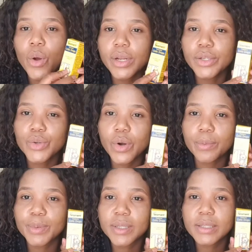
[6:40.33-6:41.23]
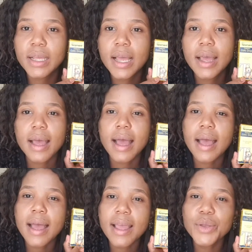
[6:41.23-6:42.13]
Colic drops.
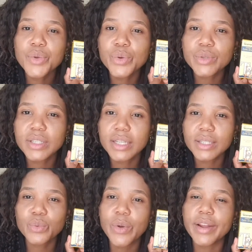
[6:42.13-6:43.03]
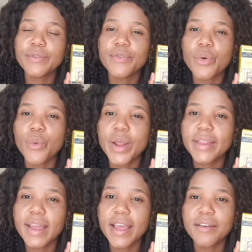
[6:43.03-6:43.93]
I use this for when
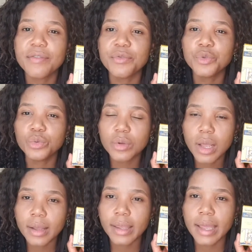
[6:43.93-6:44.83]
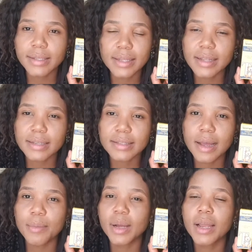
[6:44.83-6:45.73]
they have a gas in the
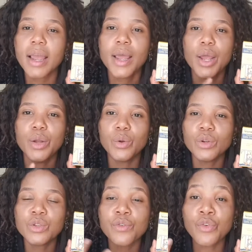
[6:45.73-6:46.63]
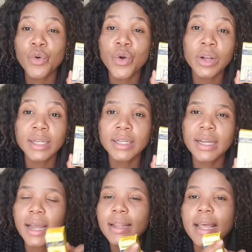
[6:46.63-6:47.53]
stomach, and also for
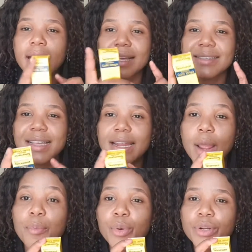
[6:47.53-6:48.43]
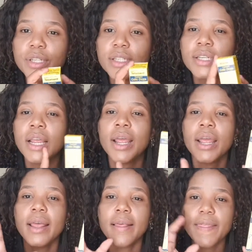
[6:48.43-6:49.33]
colic. Like I said, I put it
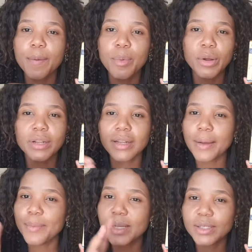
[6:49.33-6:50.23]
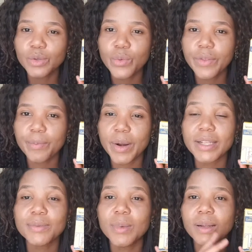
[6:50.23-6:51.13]
in the bottle, I mix it with
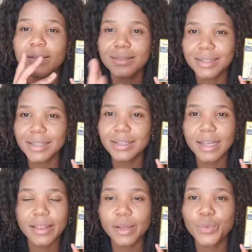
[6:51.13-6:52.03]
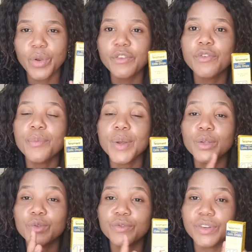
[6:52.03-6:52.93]
breast milk. It's easier that way for me
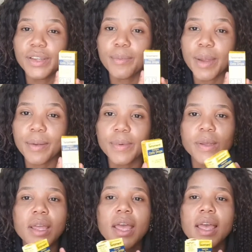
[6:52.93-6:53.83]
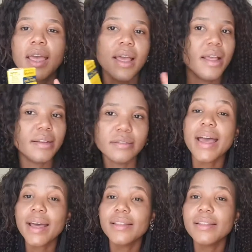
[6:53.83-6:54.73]
to feed the baby. And the
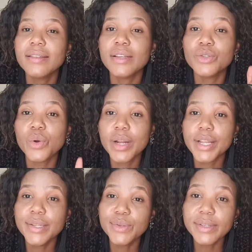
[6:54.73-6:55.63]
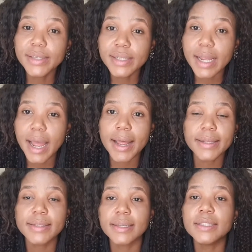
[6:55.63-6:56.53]
other thing that you're gonna need,
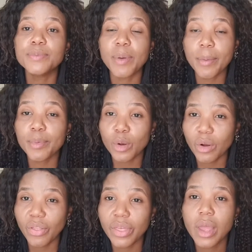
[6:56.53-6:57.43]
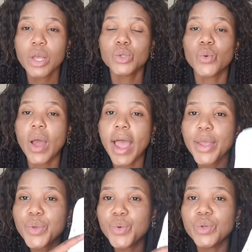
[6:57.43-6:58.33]
guys, is BEP cloth. So I
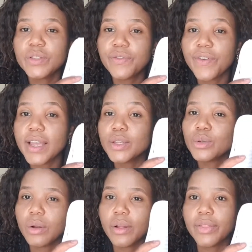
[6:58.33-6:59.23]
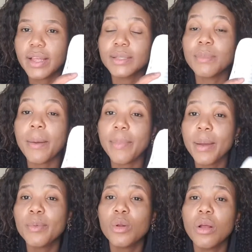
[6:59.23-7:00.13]
use face cloth as my
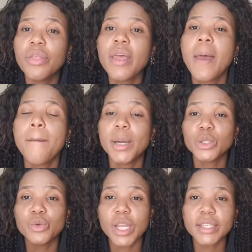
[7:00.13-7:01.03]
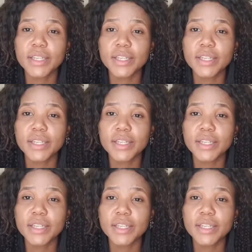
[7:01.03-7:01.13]
BEP cloth, but you can